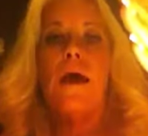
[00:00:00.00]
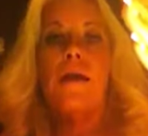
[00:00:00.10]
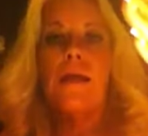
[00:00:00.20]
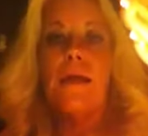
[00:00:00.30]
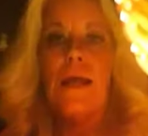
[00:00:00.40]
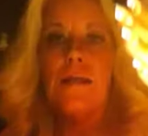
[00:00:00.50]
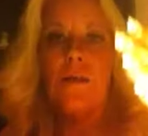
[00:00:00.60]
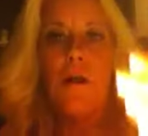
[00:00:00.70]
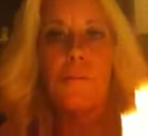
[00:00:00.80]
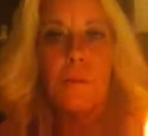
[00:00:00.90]
he has
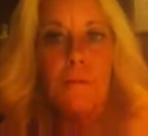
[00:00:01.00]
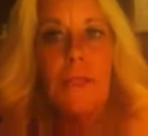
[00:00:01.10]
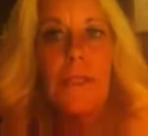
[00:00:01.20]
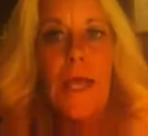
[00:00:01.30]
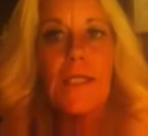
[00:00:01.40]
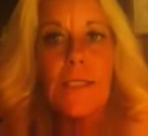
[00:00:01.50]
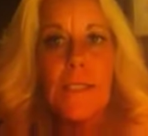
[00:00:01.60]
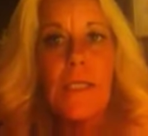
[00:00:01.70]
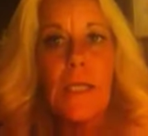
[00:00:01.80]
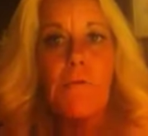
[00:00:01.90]
called me mean,
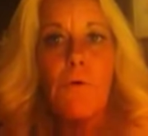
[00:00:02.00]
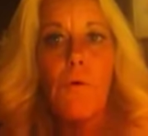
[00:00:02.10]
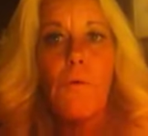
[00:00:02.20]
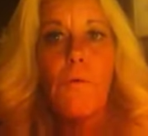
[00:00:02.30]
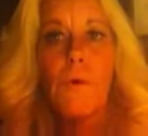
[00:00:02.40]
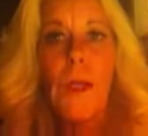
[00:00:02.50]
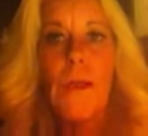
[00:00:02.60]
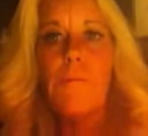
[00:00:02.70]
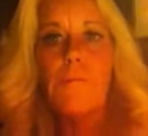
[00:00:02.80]
nasty, and evil. Okay,